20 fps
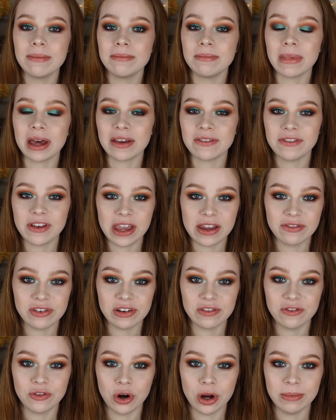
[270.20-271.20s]
my
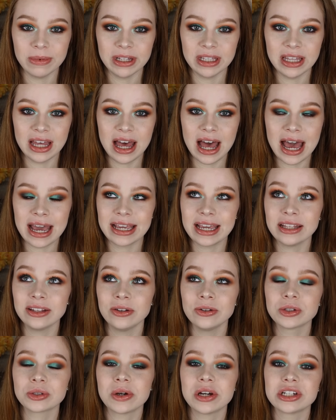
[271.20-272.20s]
favorite formula. I get
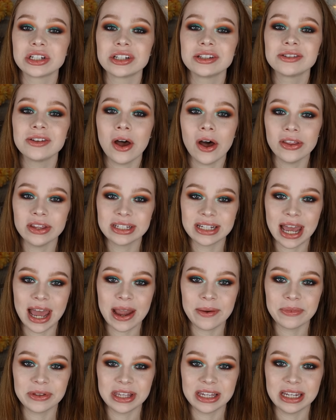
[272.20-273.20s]
those questions all the
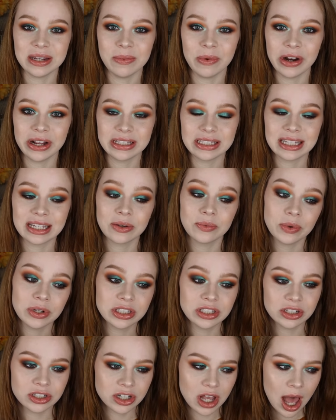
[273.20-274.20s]
time with indie brands. like,
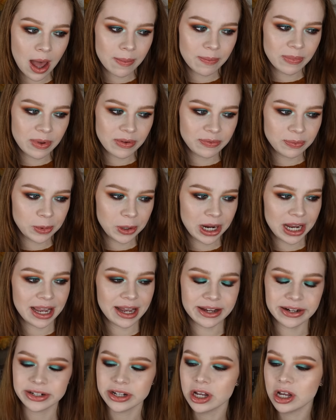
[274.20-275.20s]
what's your top
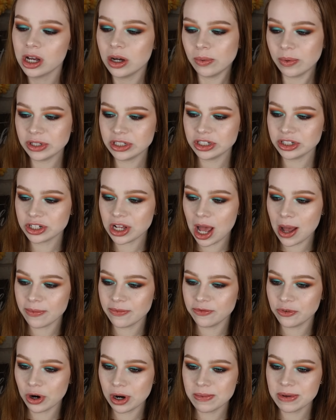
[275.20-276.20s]
brand? What's your top
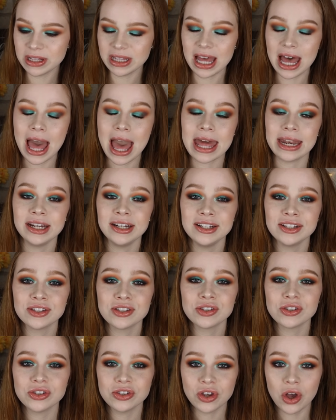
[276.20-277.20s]
formula? And it is
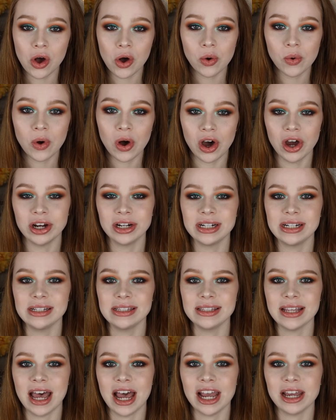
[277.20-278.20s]
so hard to
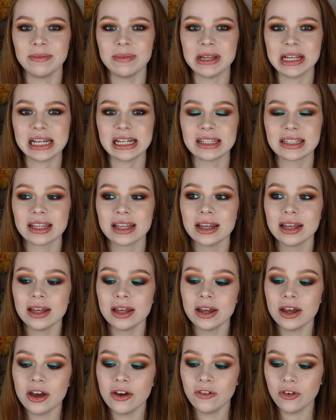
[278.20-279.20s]
decide because,
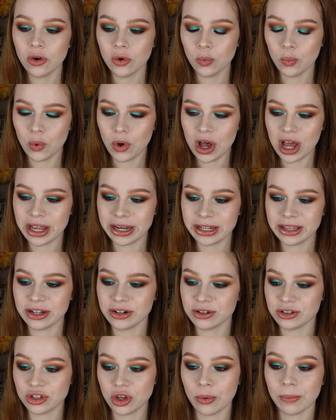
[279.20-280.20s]
for one,
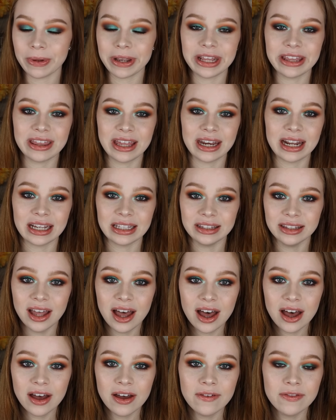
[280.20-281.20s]
there's so many that I
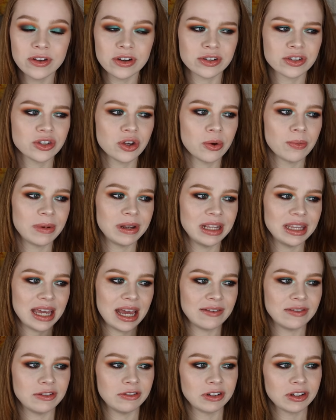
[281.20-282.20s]
love, there's so many that
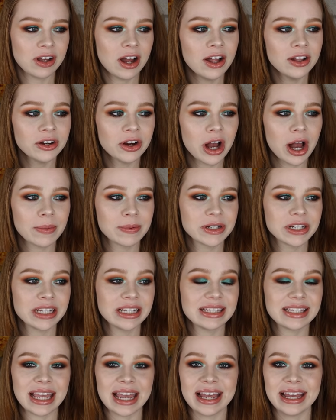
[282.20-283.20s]
have different color
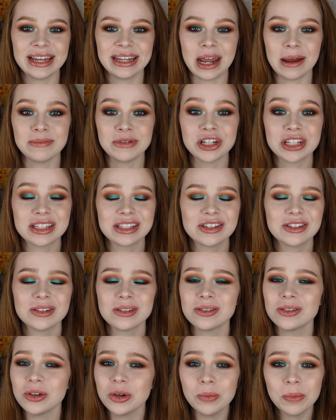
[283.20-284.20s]
options, and I'm just
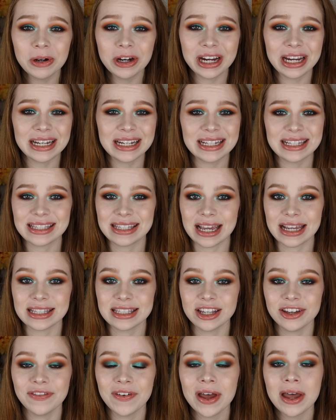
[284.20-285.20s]
super
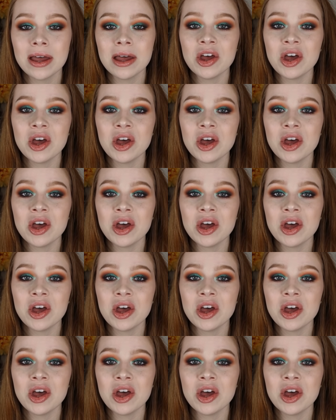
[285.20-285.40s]
indecisive.